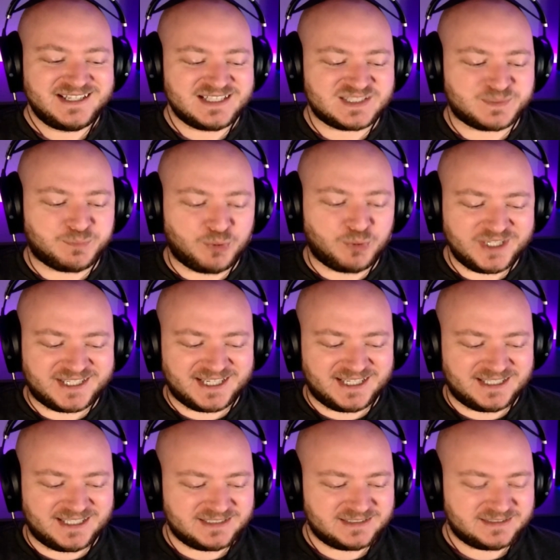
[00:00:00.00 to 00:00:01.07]
It's
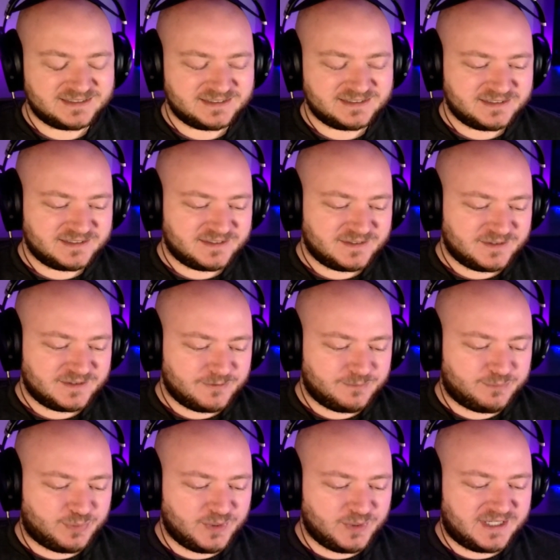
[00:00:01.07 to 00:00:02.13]
Boyka.
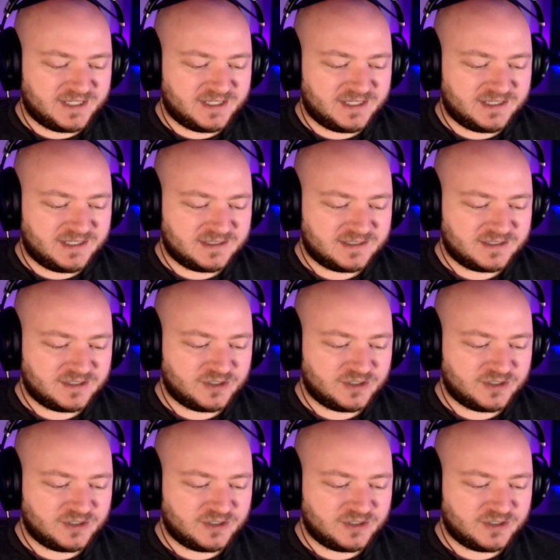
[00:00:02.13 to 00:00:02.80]
Boyka